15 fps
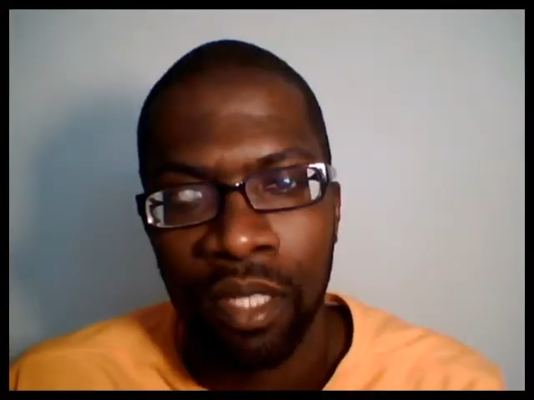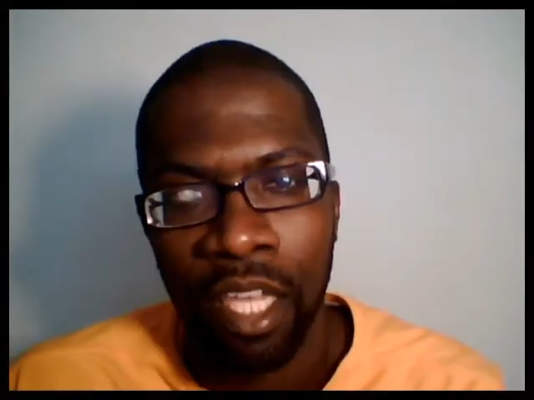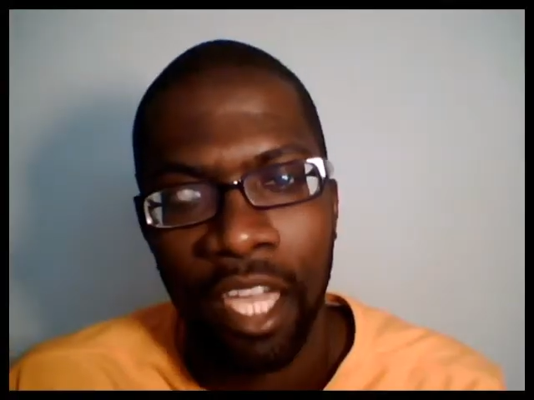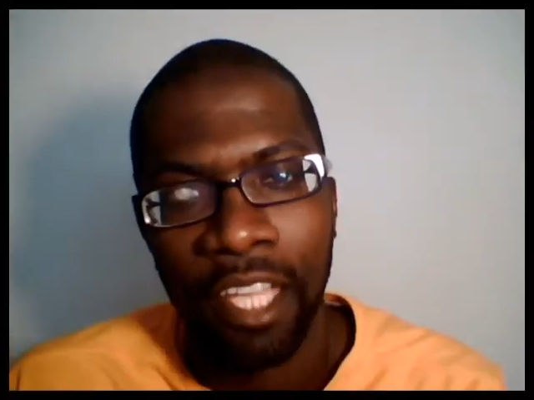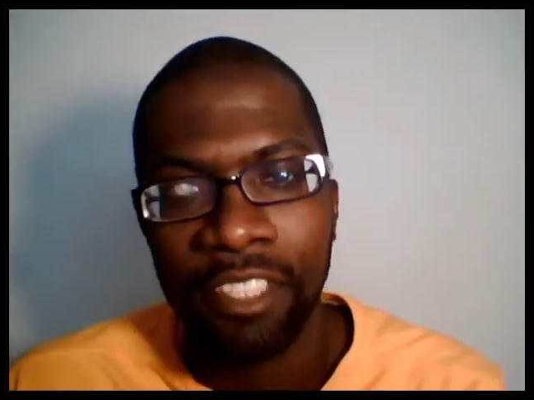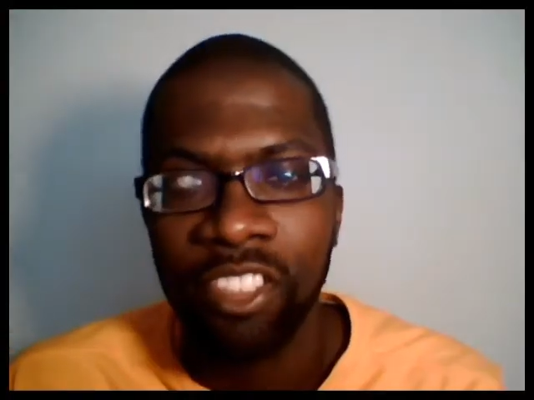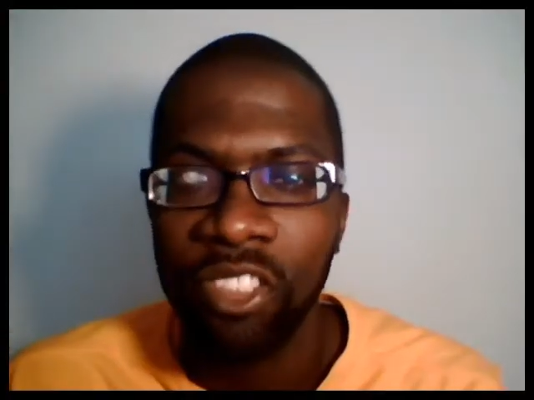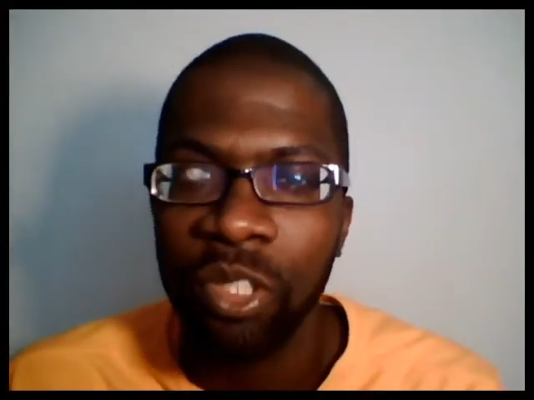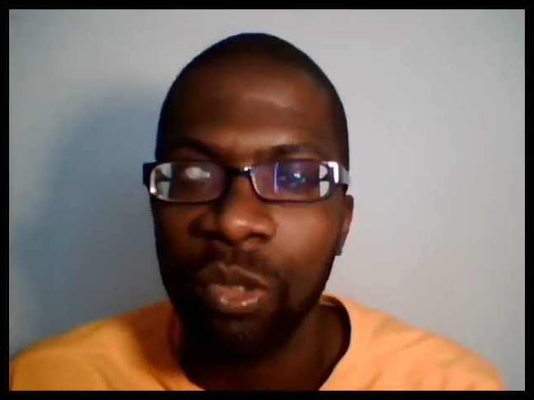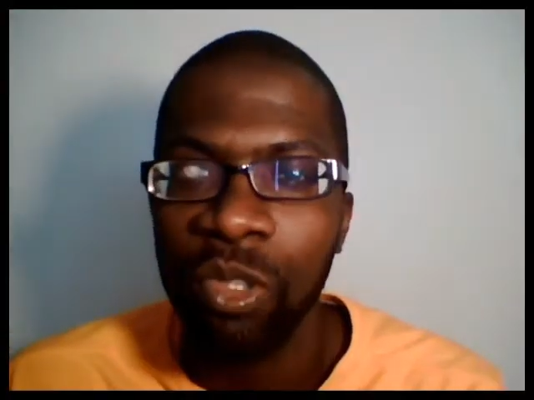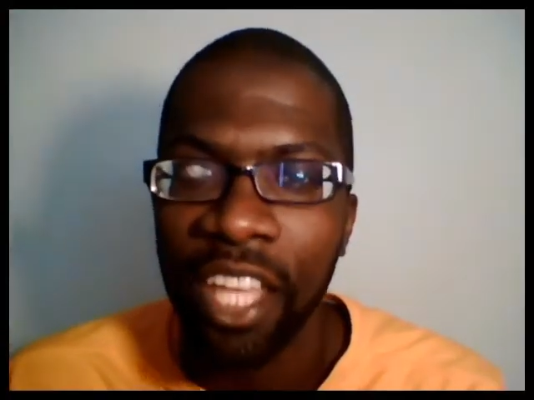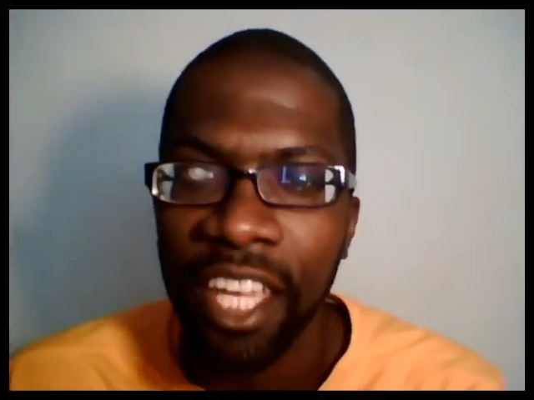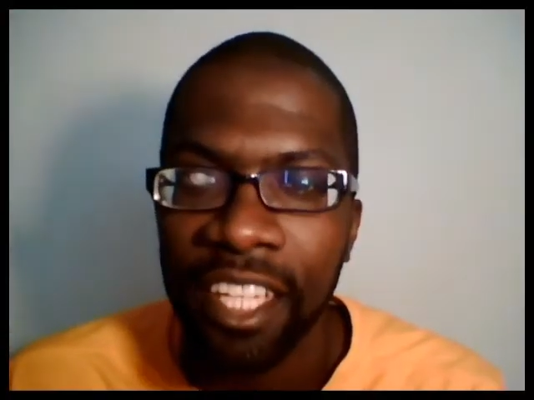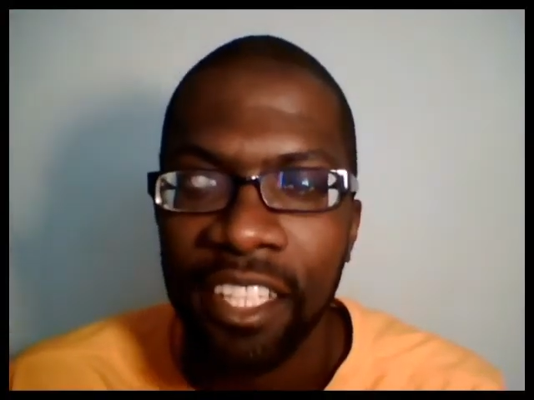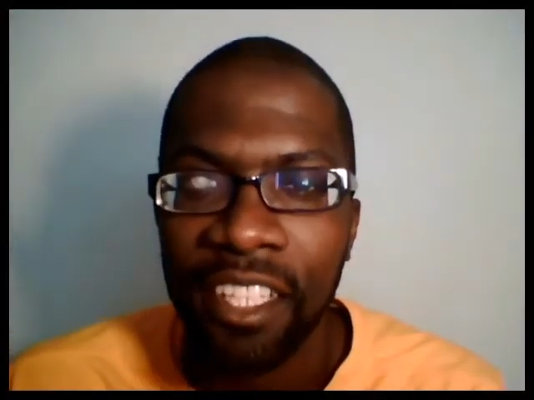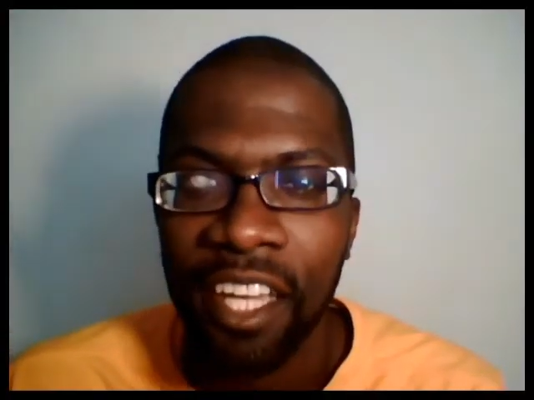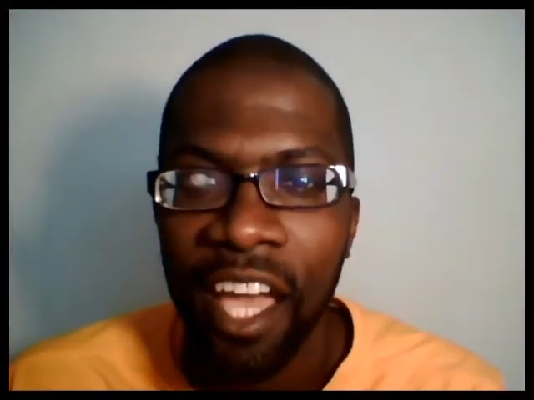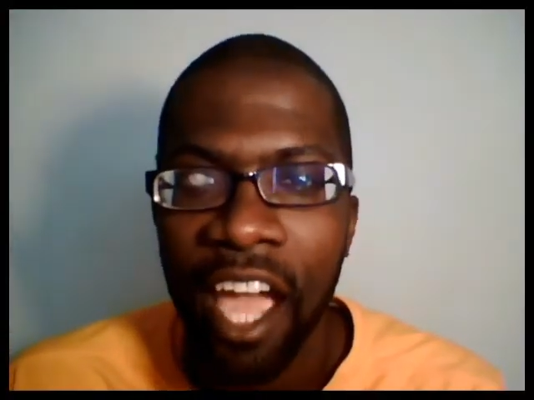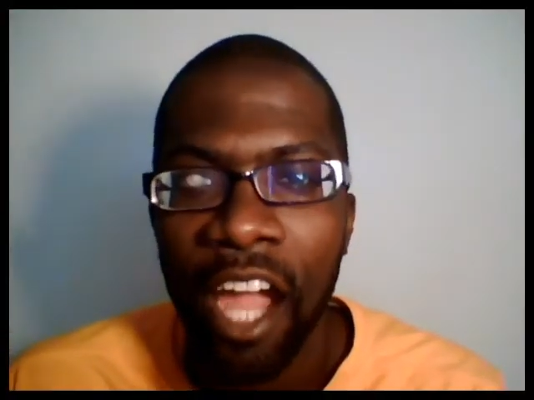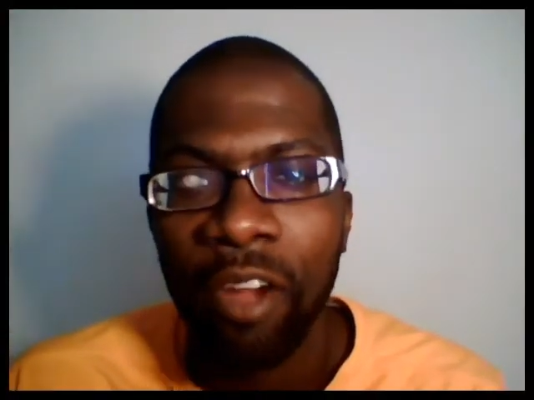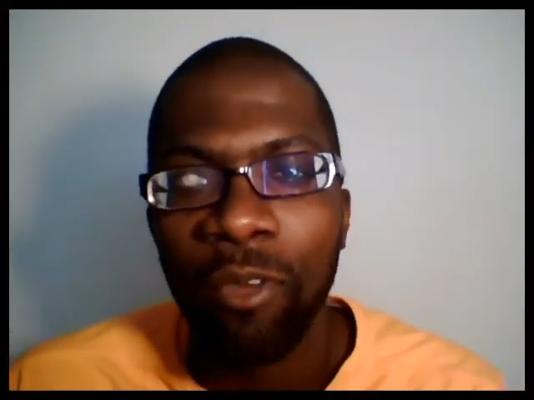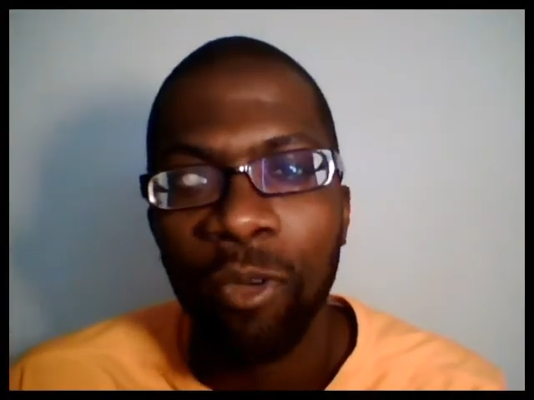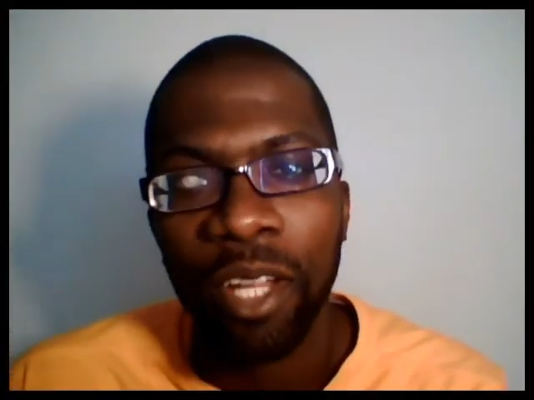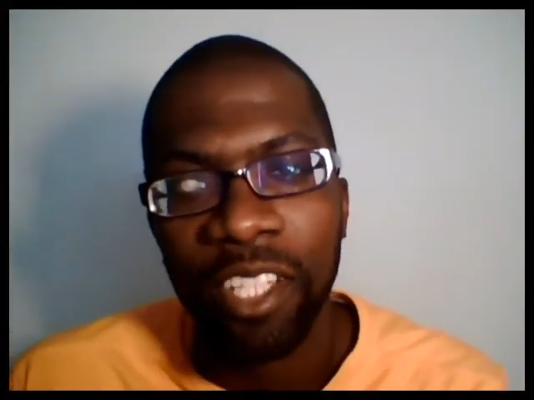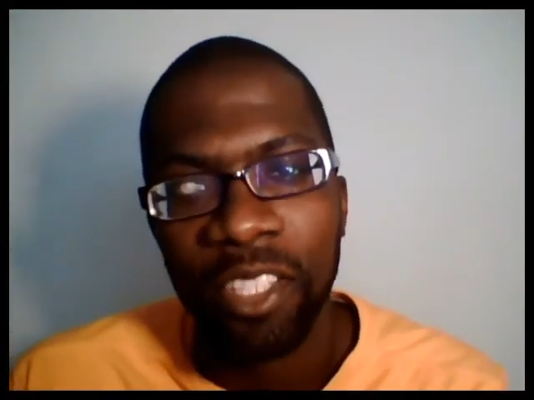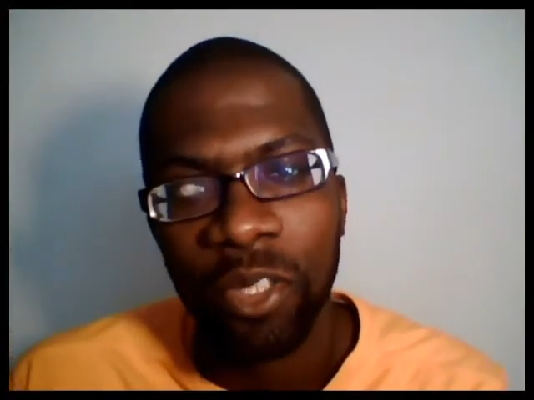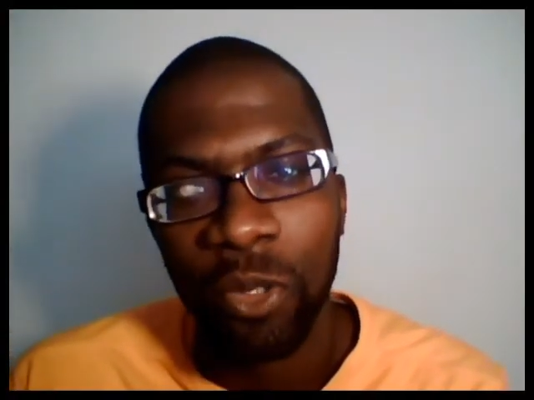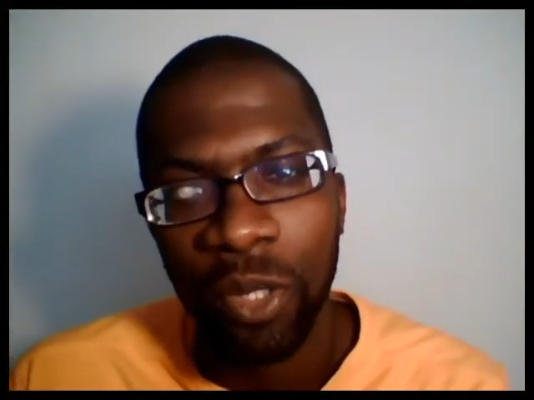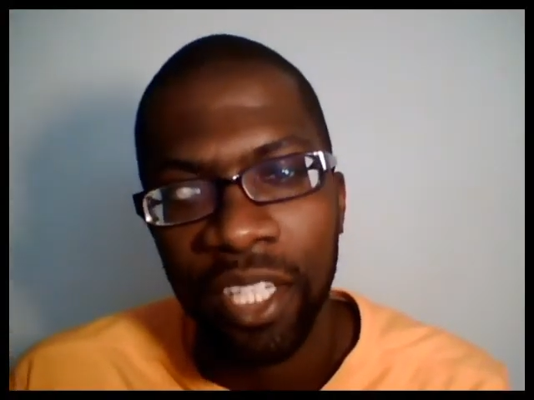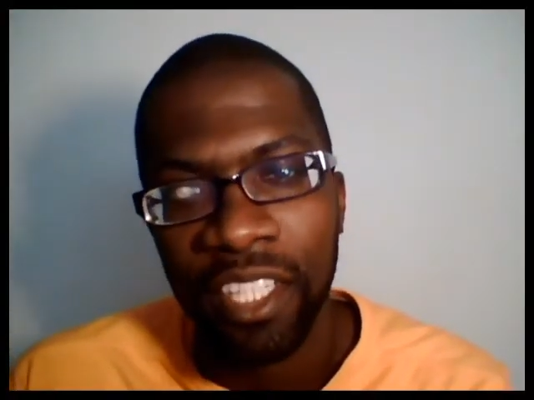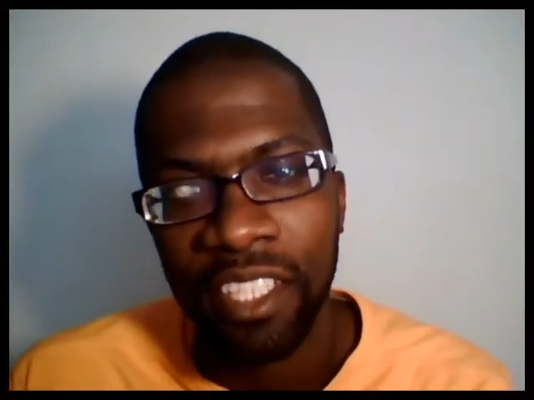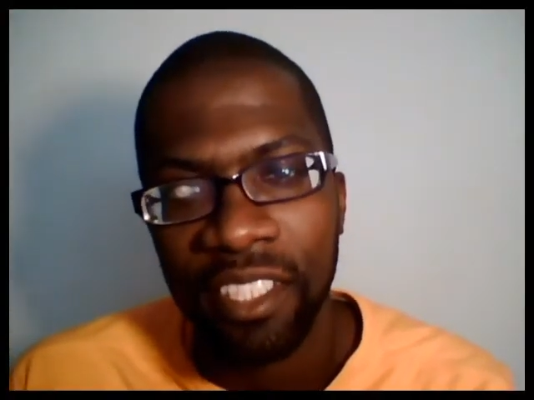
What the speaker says: It's It's too late. I already quit.